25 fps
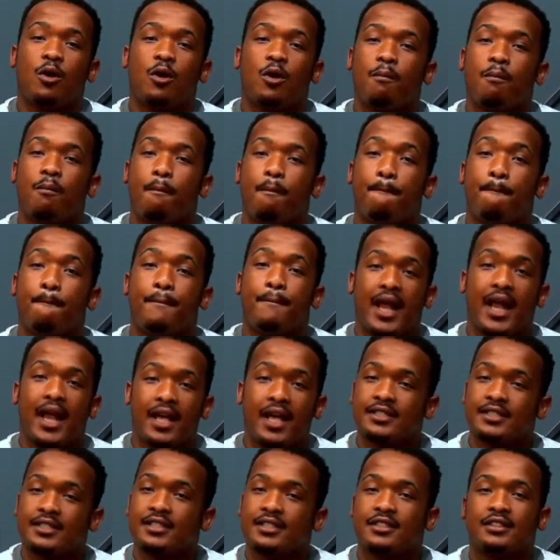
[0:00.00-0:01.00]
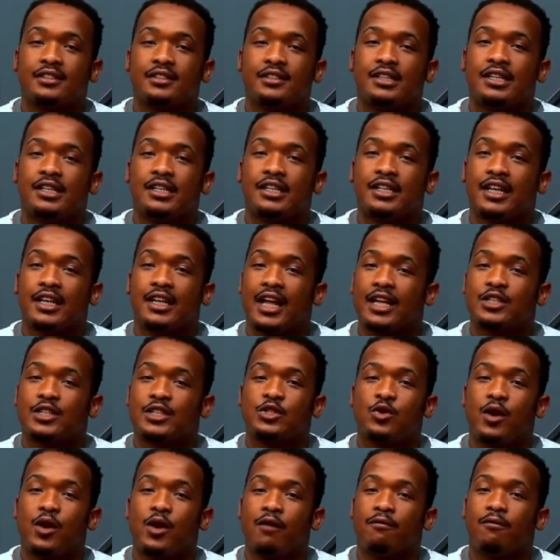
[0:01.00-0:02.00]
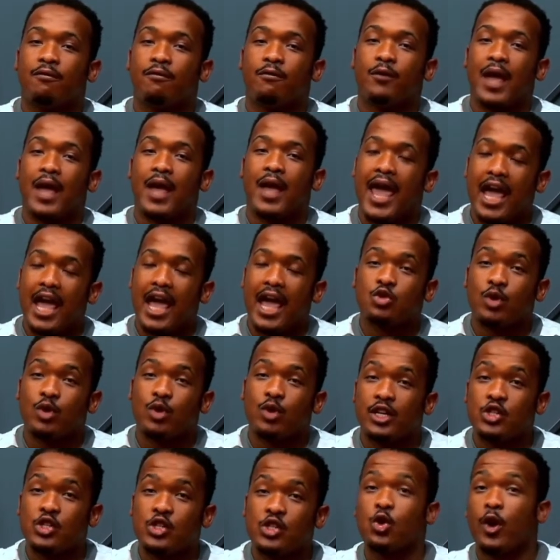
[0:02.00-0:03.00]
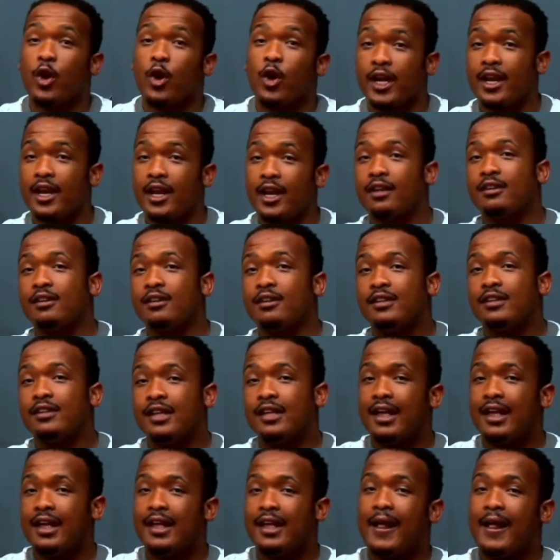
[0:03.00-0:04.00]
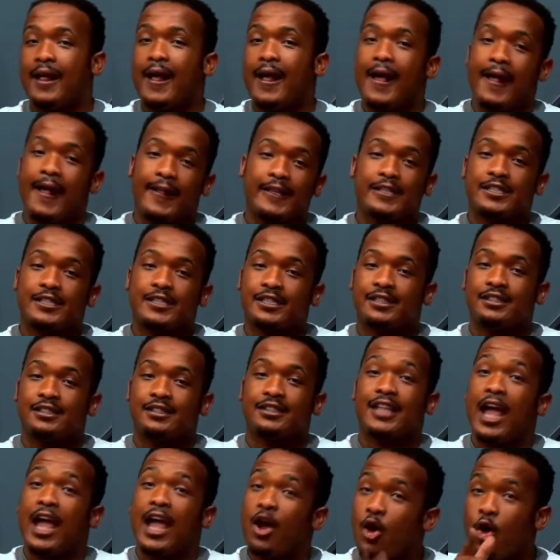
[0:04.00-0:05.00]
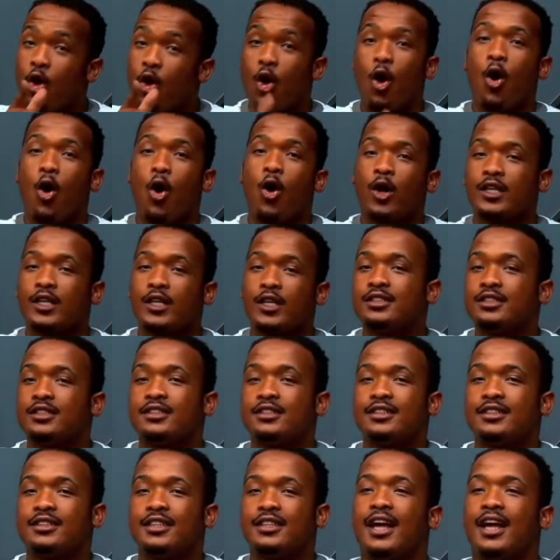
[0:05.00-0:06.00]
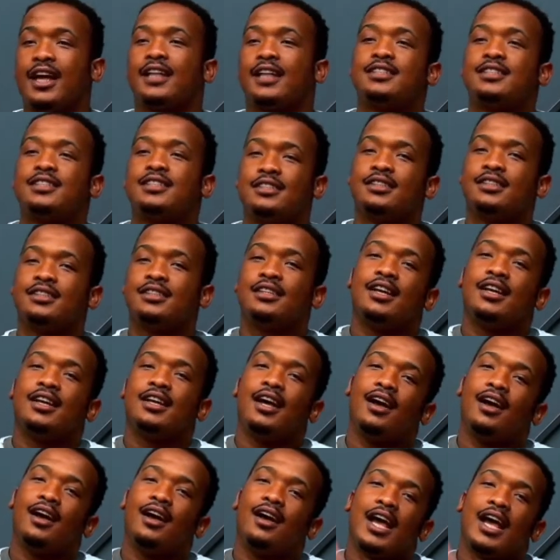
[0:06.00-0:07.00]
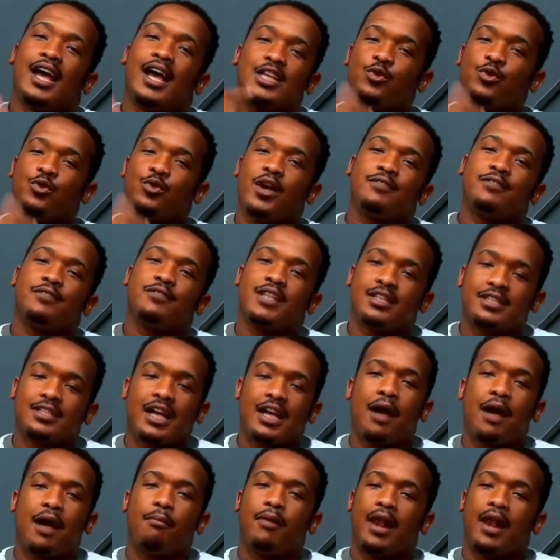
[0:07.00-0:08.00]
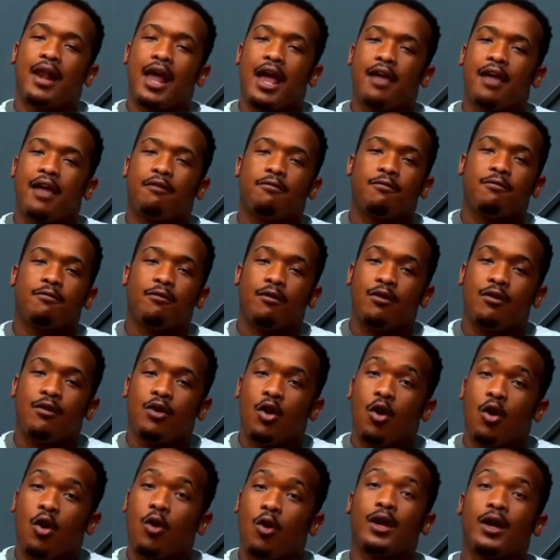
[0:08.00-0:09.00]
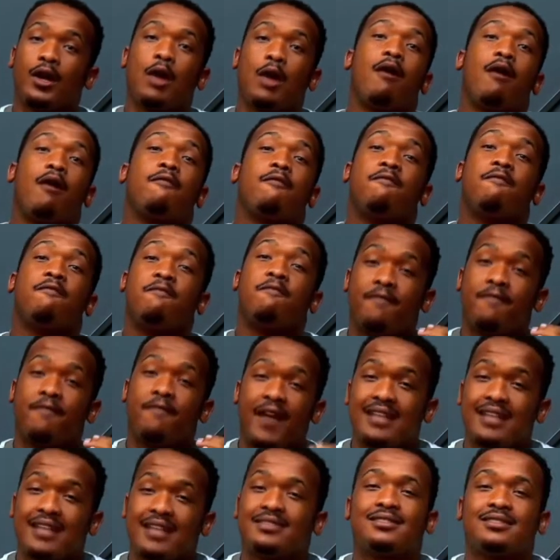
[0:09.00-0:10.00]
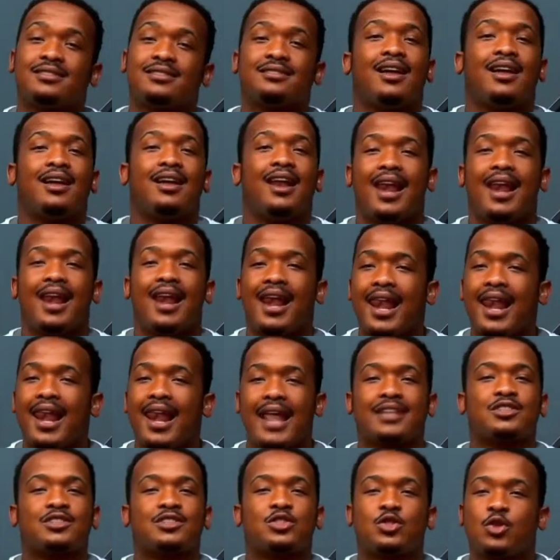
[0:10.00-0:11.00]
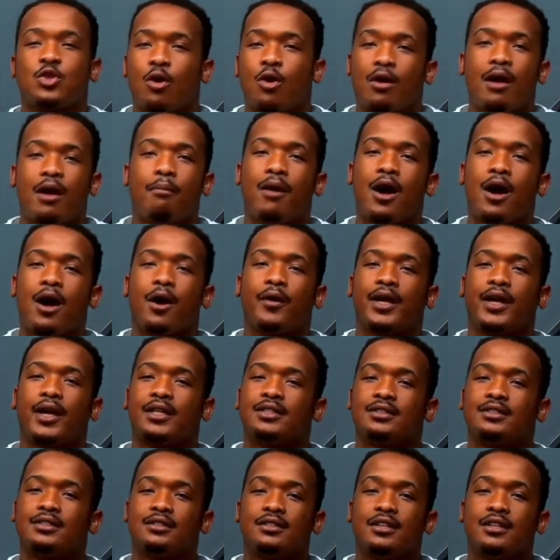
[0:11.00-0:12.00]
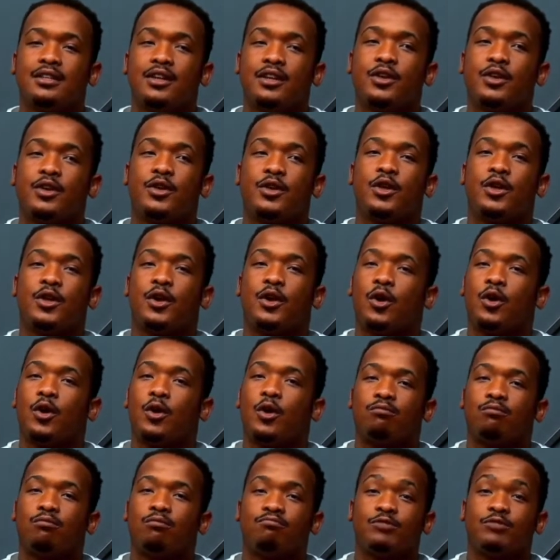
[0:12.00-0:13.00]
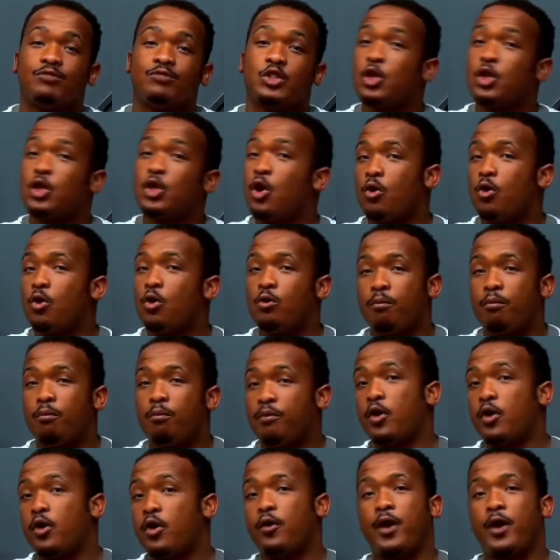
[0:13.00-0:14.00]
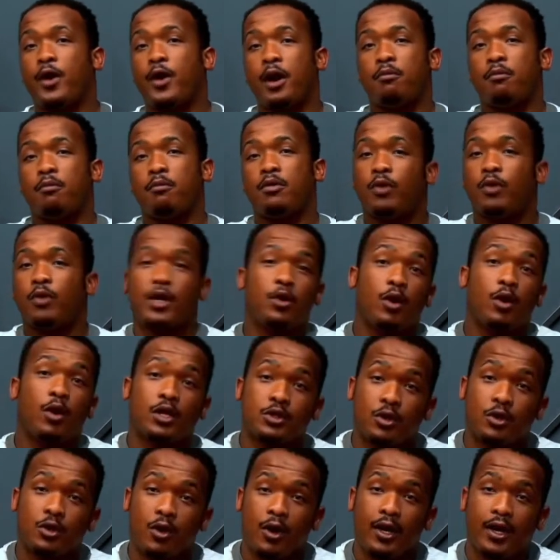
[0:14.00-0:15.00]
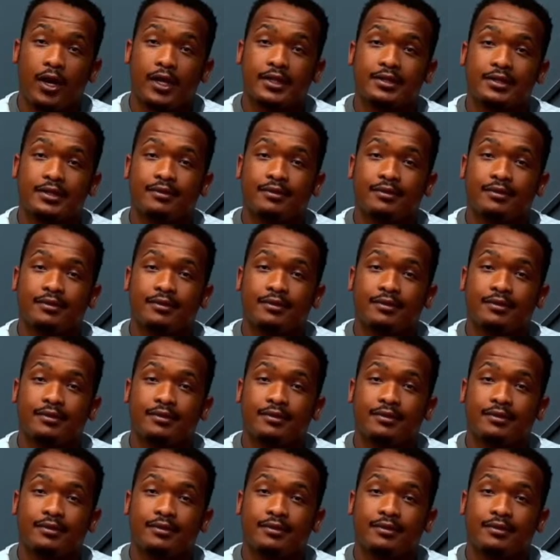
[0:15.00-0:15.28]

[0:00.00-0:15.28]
blessed that we are actually joining, and thank God that as we have just come live on our first Let's Talk About It, you know, show, program, what do you want to call it?